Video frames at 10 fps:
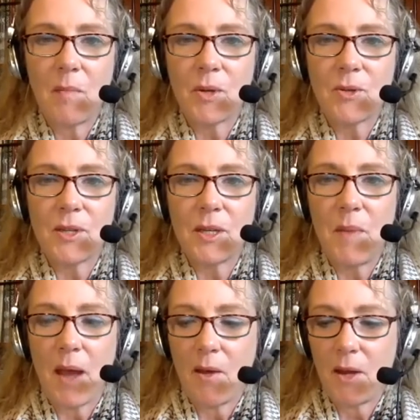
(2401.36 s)
that person
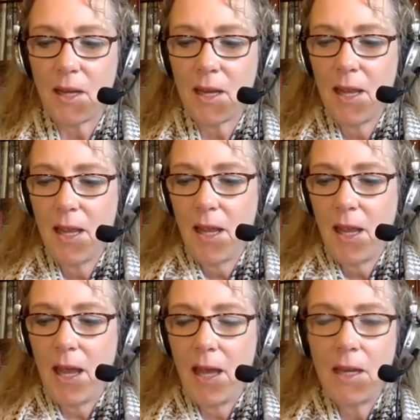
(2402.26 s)
about it,
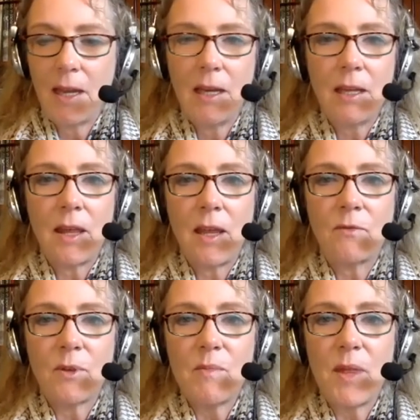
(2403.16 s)
and
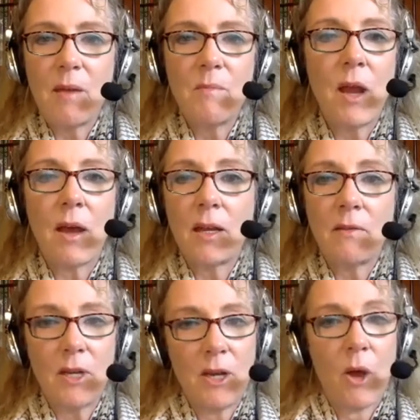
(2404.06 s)
anything from them not
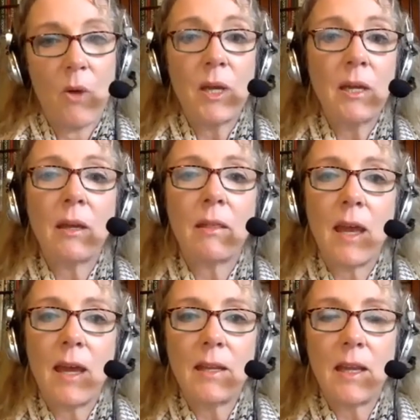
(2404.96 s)
even knowing
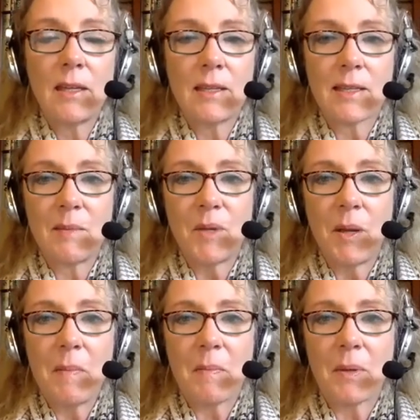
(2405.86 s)
that they had slipped
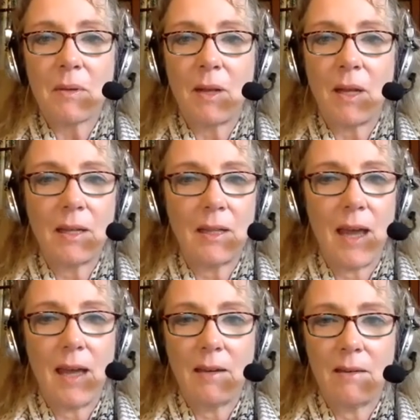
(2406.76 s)
up, like
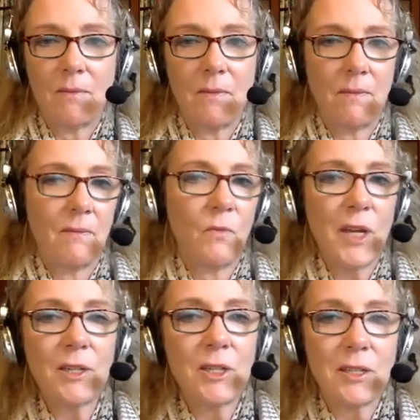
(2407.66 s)
that
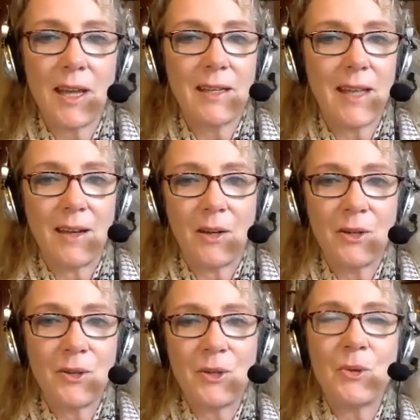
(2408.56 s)
winged that
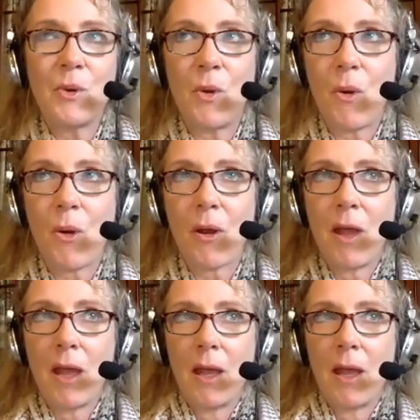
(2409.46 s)
hurt you, or